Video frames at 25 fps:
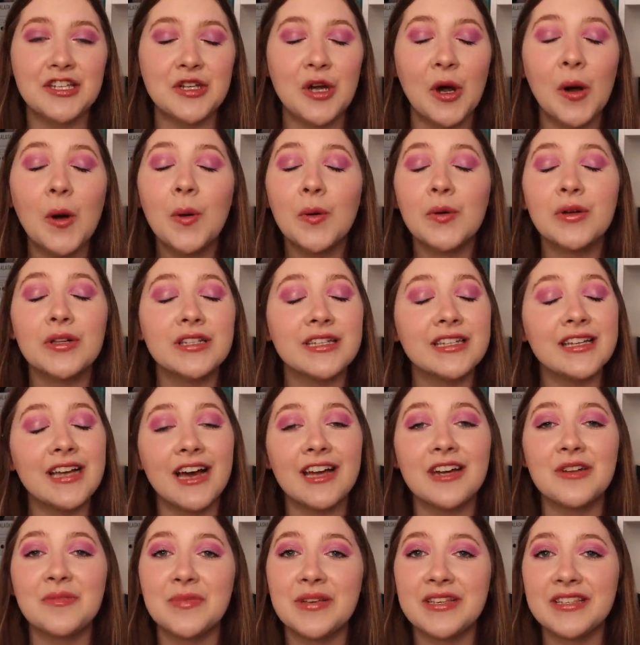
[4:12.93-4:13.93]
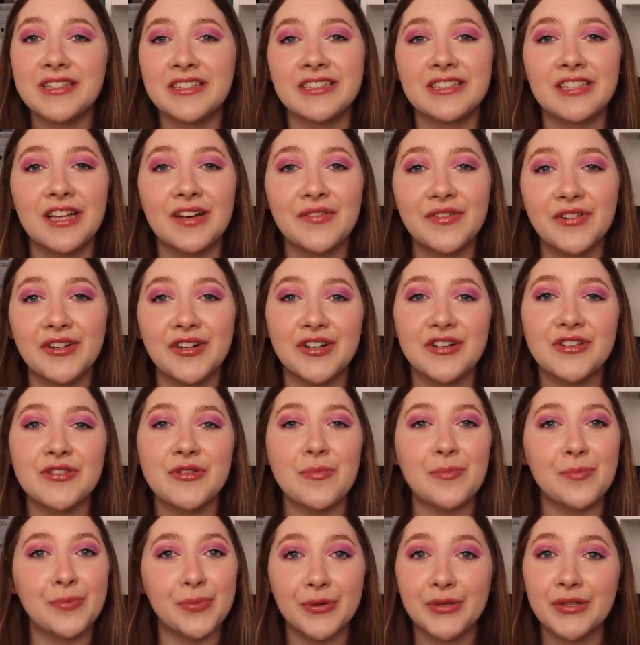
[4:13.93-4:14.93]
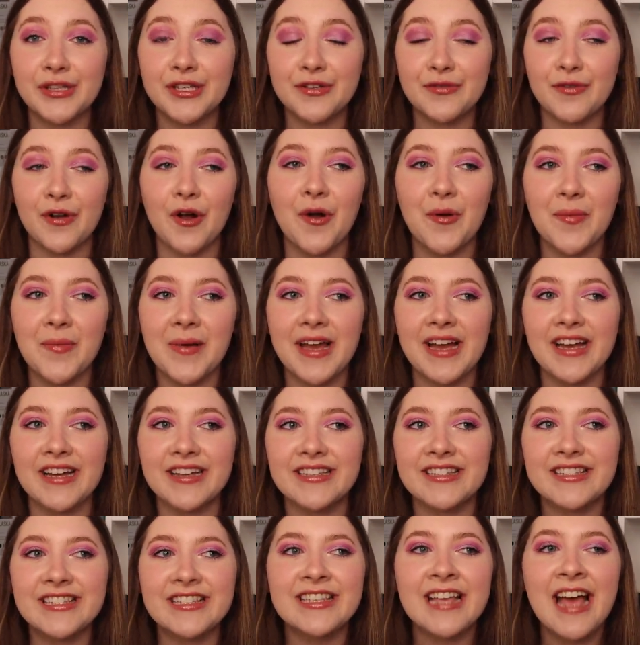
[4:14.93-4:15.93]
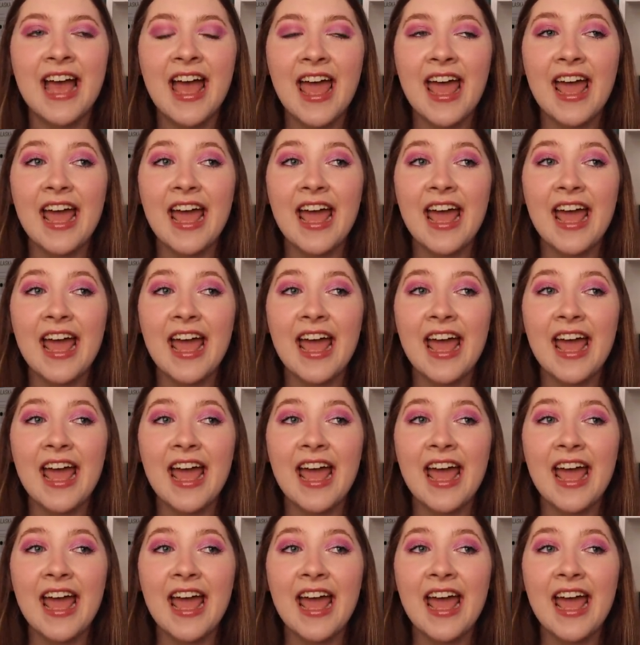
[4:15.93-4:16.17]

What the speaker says: Totally enemies to lovers bully romance.